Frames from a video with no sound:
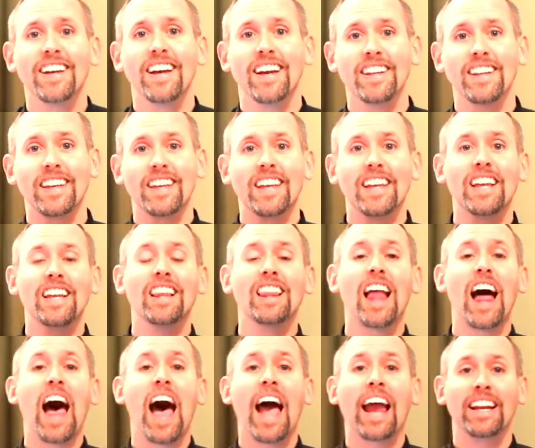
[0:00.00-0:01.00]
And the key
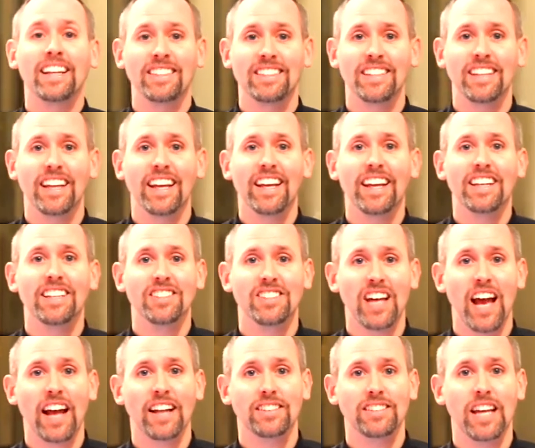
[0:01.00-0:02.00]
line today in
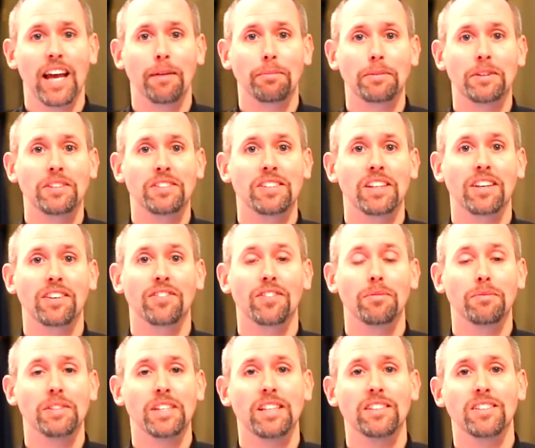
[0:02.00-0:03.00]
John chapter 6
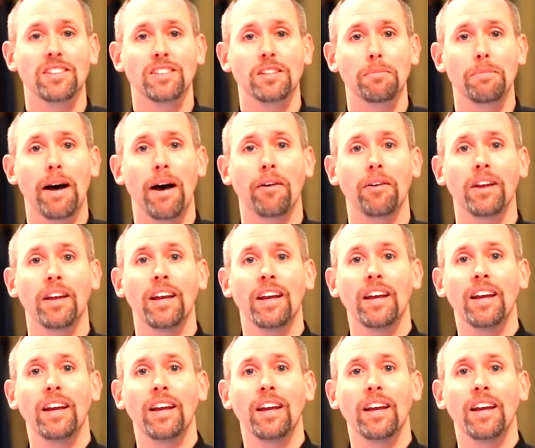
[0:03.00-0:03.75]
from Jesus about